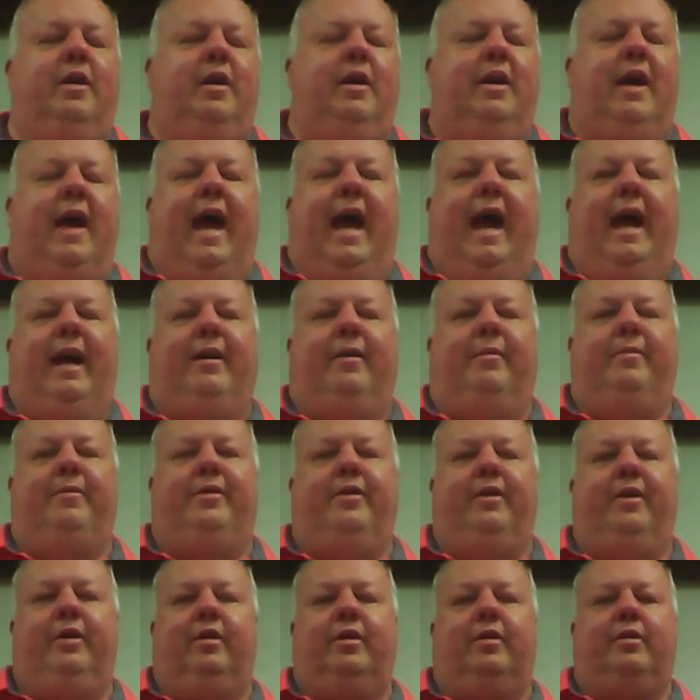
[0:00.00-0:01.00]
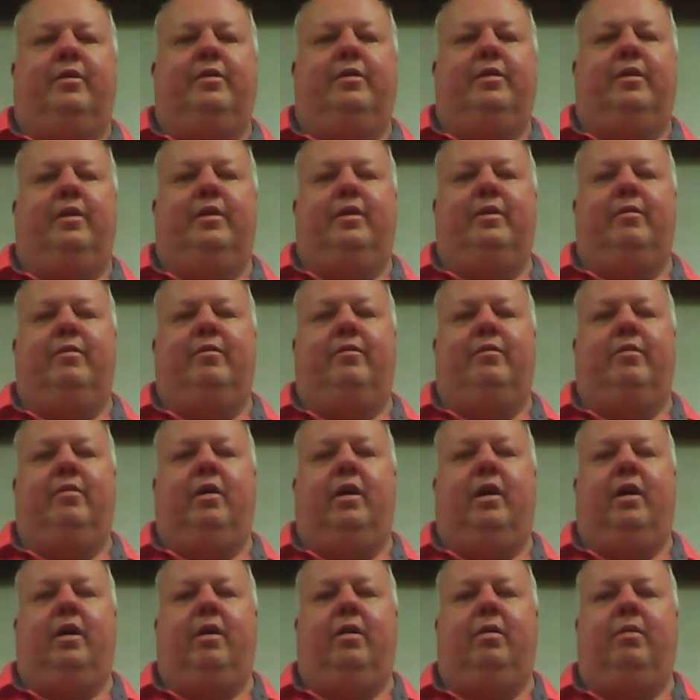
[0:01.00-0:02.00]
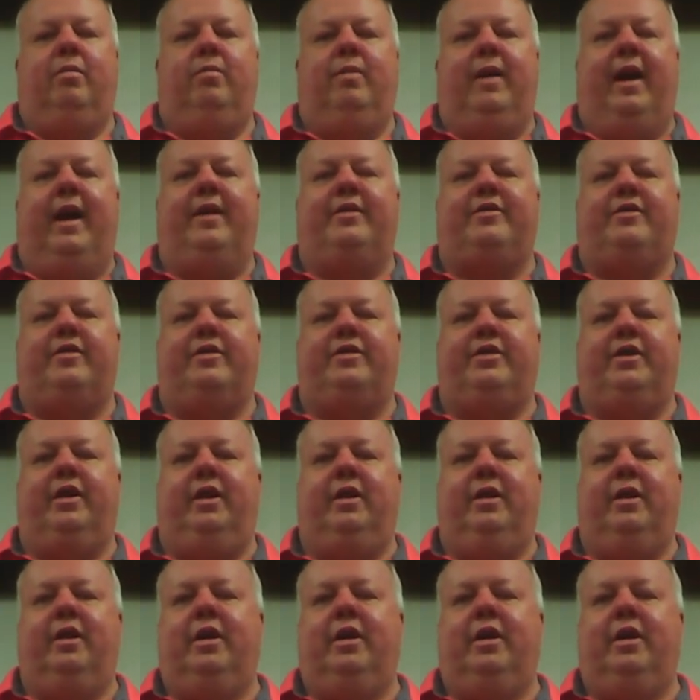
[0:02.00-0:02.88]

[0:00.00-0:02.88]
add them to your answer sheet.